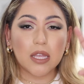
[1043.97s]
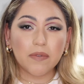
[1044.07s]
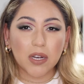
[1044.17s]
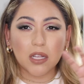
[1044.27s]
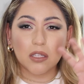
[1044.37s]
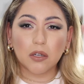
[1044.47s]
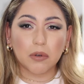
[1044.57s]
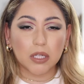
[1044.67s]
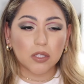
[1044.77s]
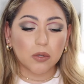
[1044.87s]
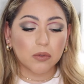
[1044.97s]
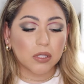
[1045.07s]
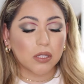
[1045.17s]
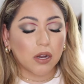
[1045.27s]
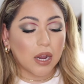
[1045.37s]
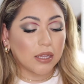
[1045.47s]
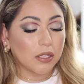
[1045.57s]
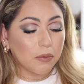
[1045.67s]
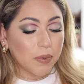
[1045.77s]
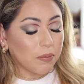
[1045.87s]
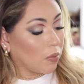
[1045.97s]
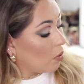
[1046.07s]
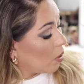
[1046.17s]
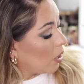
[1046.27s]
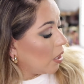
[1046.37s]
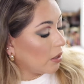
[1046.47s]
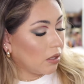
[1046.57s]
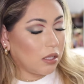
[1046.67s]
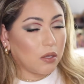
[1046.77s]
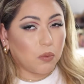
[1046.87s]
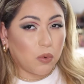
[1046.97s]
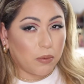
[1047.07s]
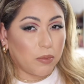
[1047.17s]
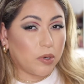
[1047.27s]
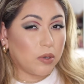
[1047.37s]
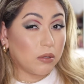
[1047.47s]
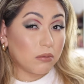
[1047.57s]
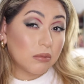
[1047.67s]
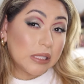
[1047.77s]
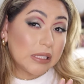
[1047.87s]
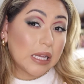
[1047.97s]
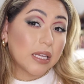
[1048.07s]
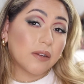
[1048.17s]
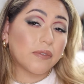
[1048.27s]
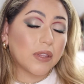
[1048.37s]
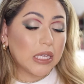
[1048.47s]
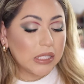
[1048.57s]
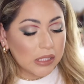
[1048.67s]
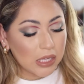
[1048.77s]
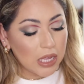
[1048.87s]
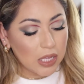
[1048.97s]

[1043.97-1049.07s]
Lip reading: even on the green tones, they're a little bit more on the warmer side of things.